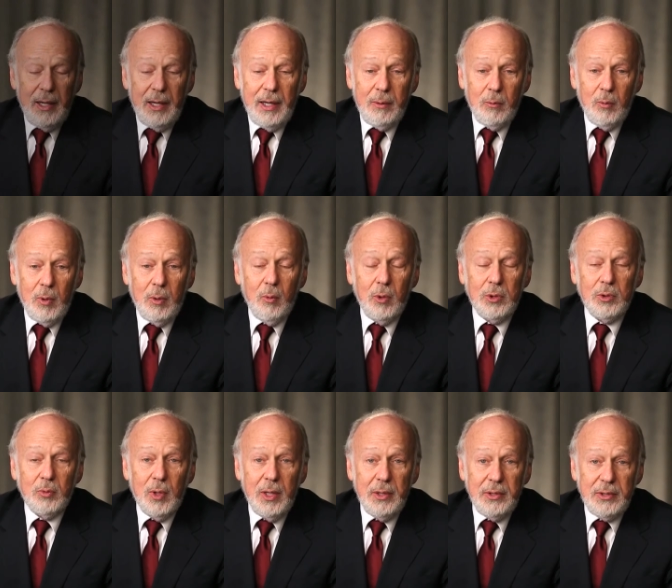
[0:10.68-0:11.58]
And what
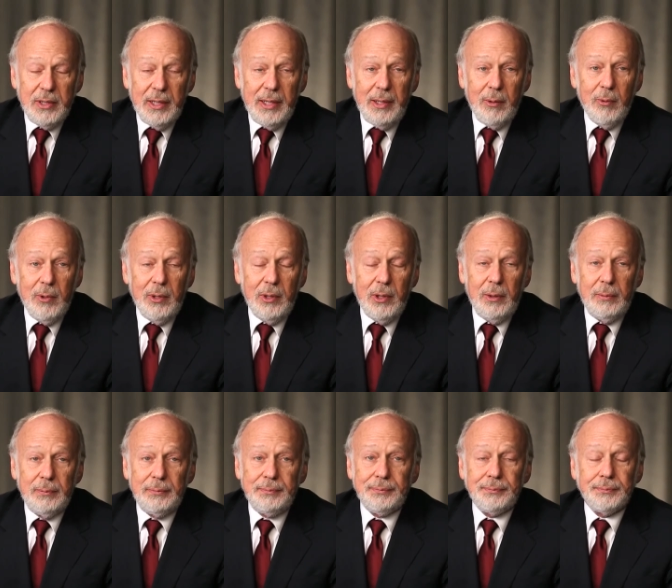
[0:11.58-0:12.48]
was once a
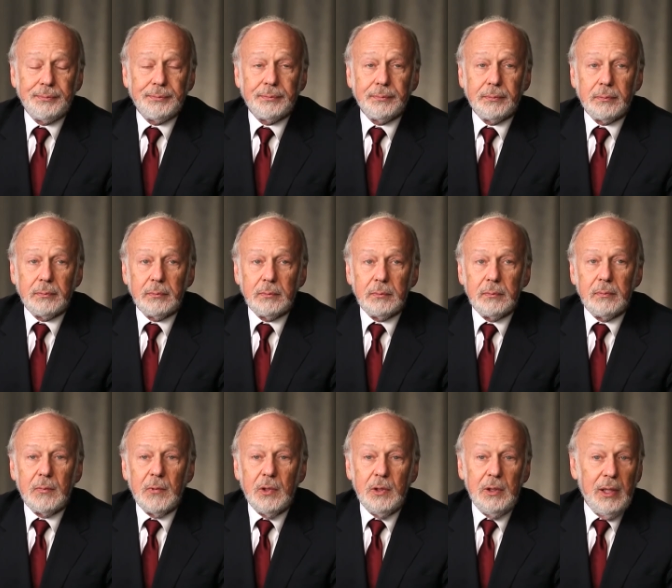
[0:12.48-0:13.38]
real
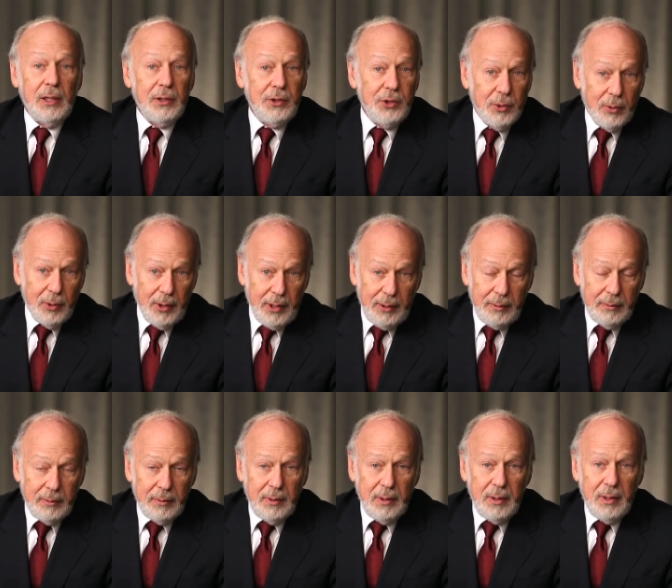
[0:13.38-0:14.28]
luxury
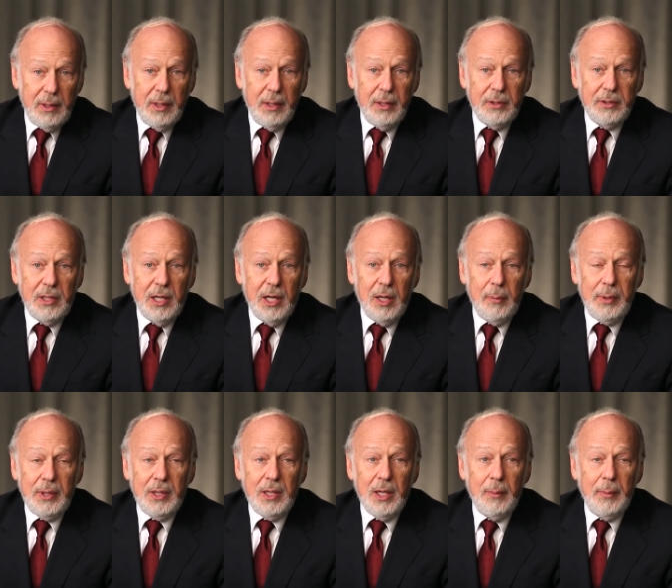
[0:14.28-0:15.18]
is now
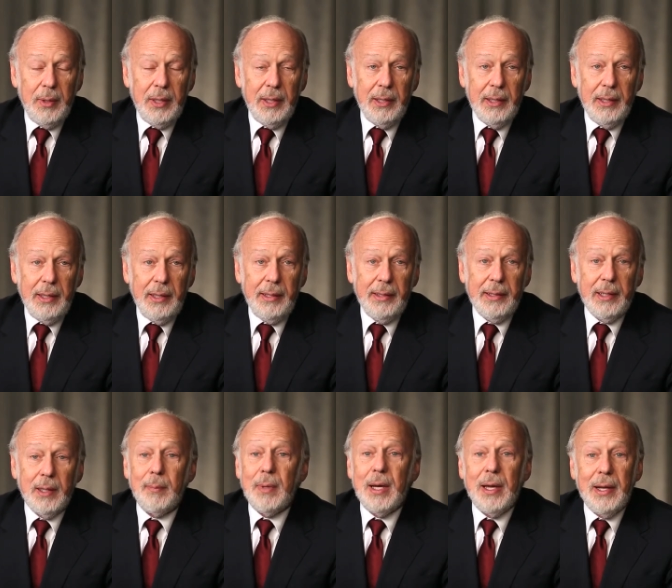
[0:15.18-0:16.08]
becoming a
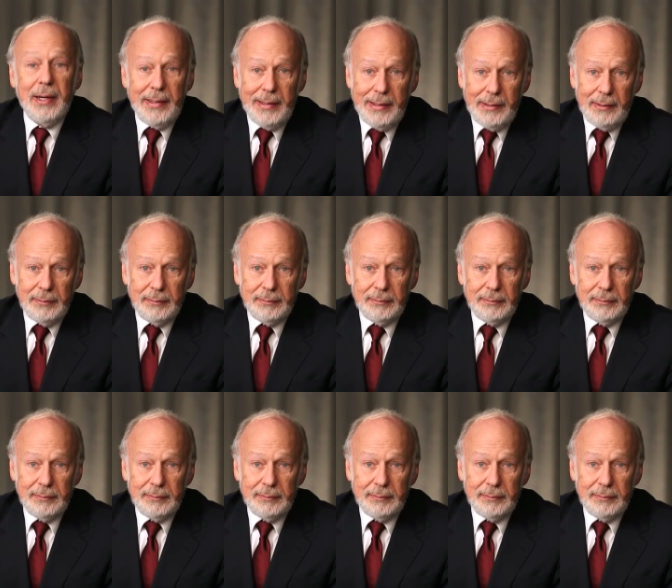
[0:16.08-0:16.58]
commodity.